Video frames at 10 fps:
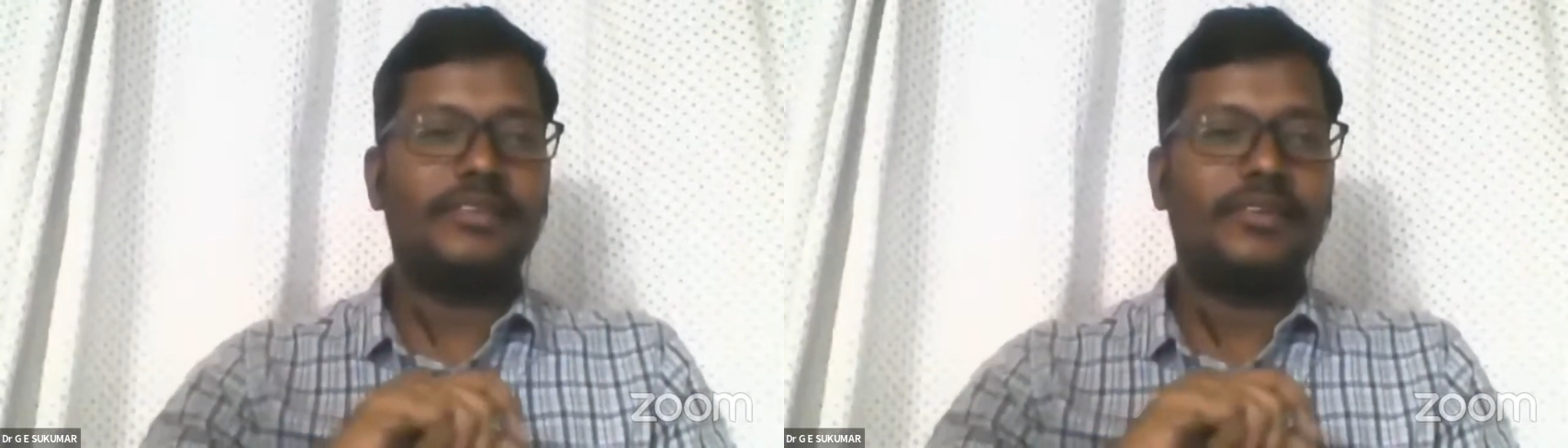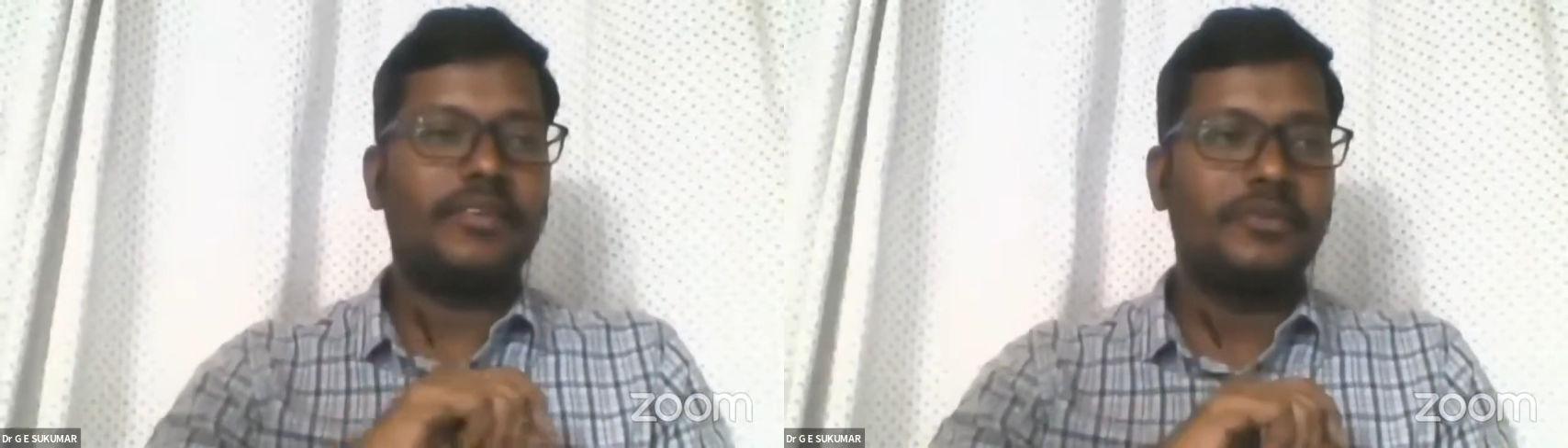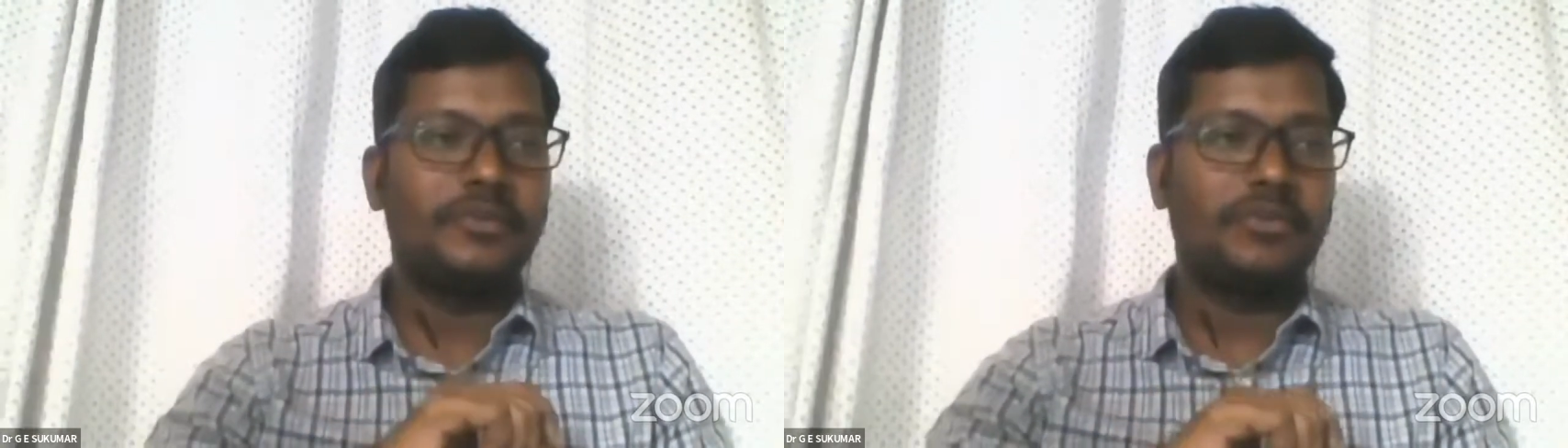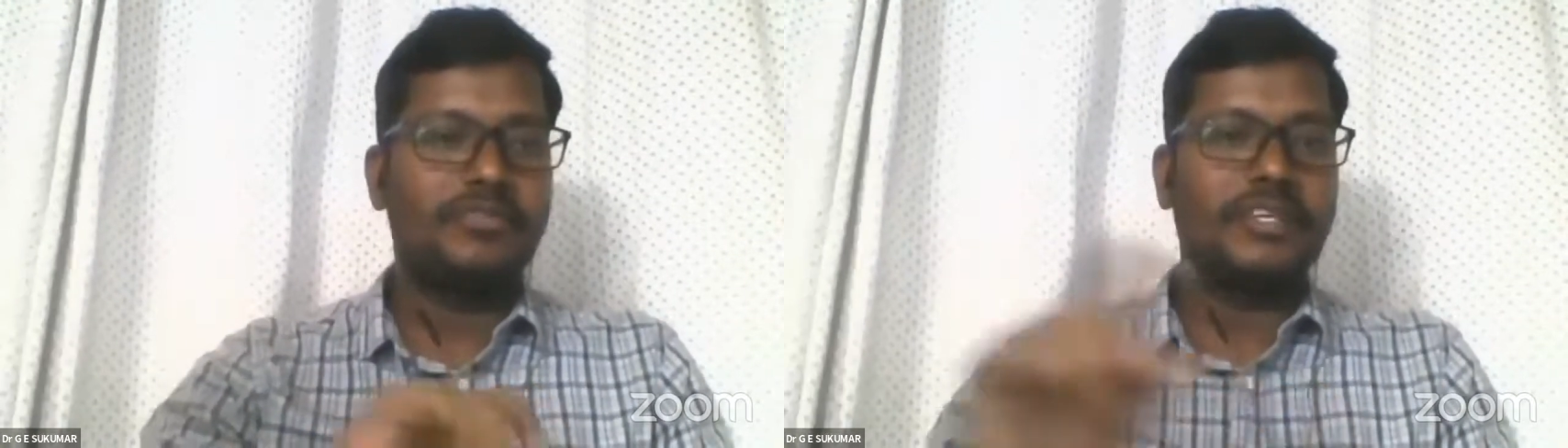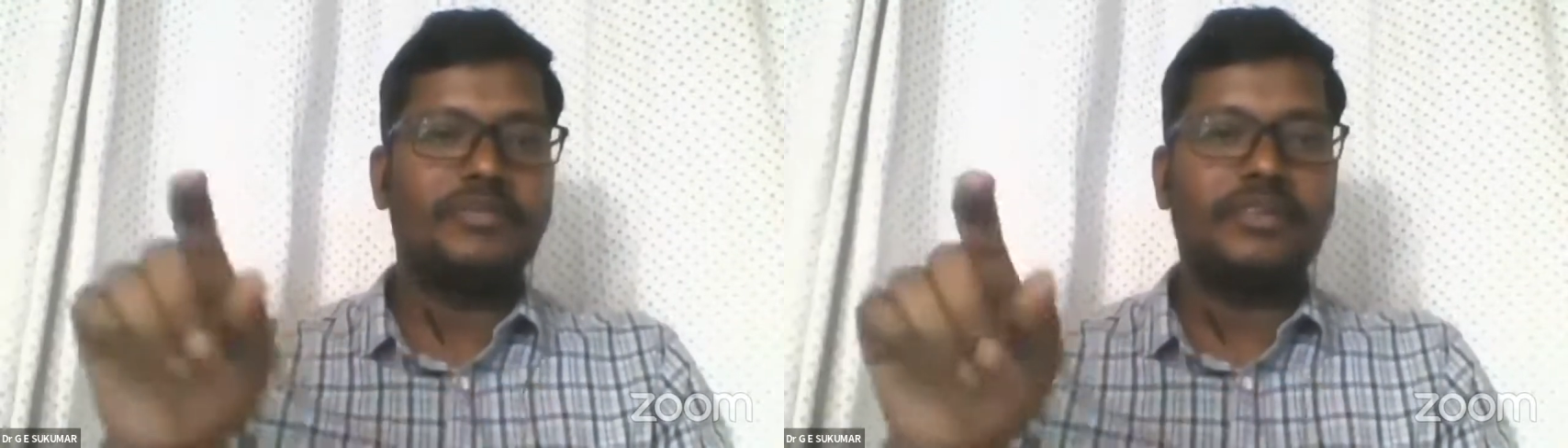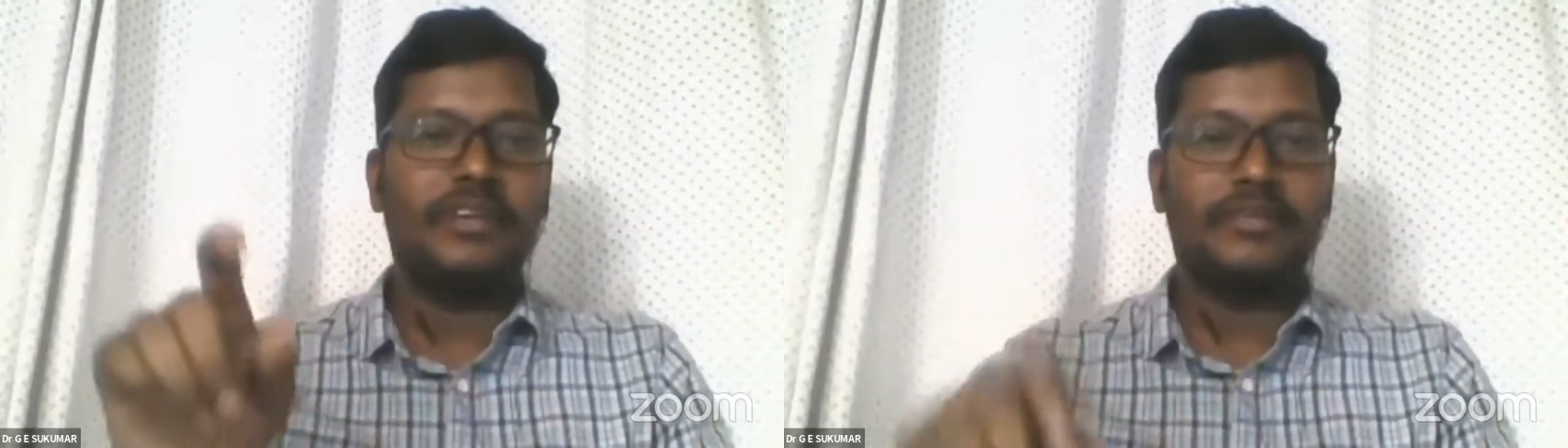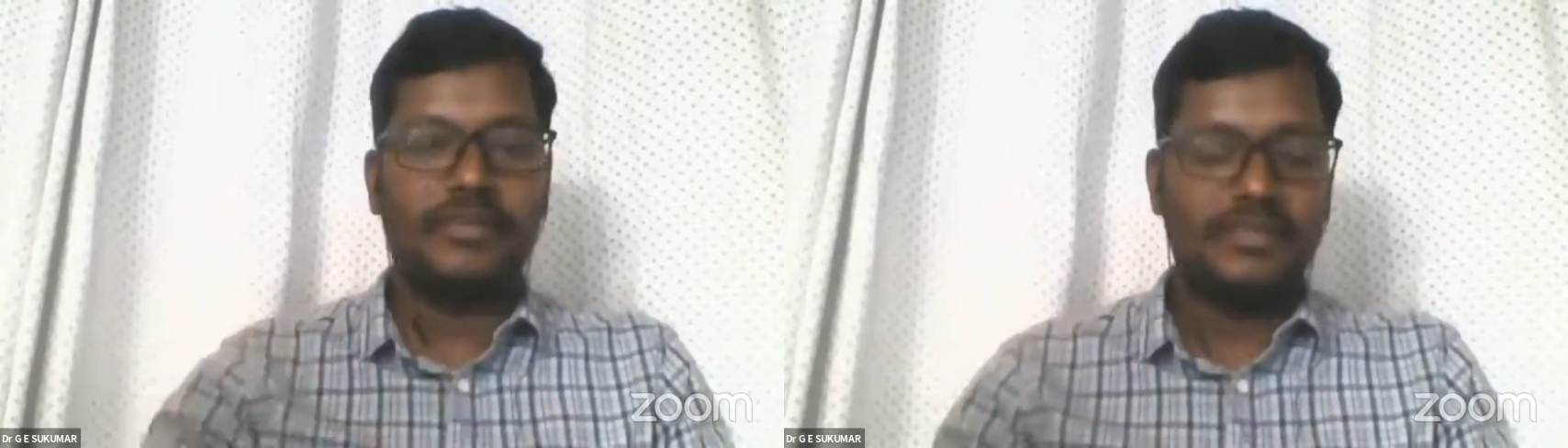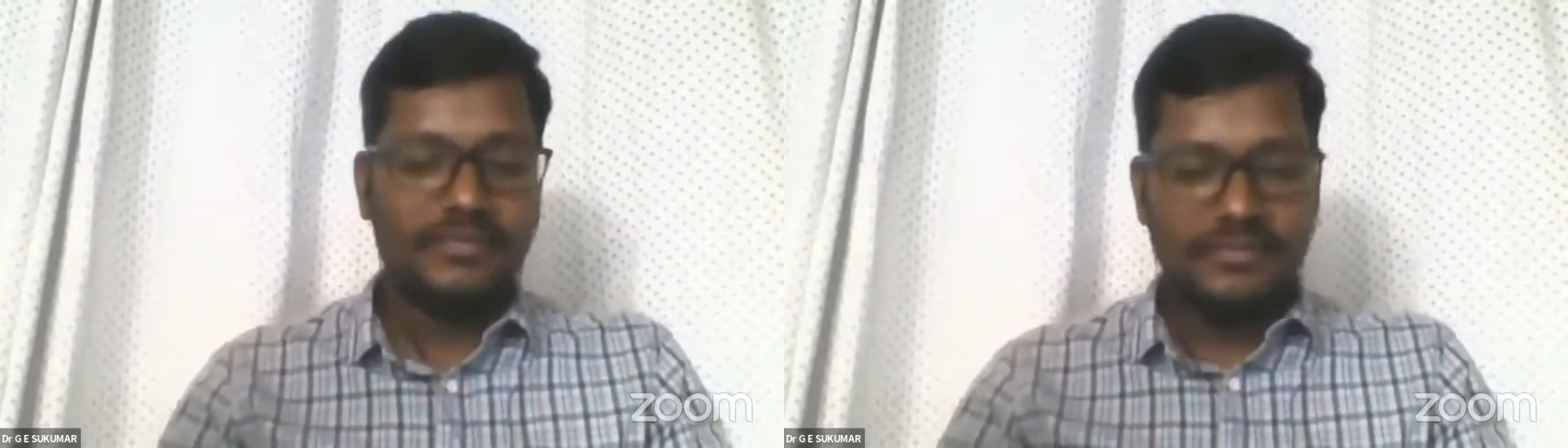a thing, okay, you don't change for anyone.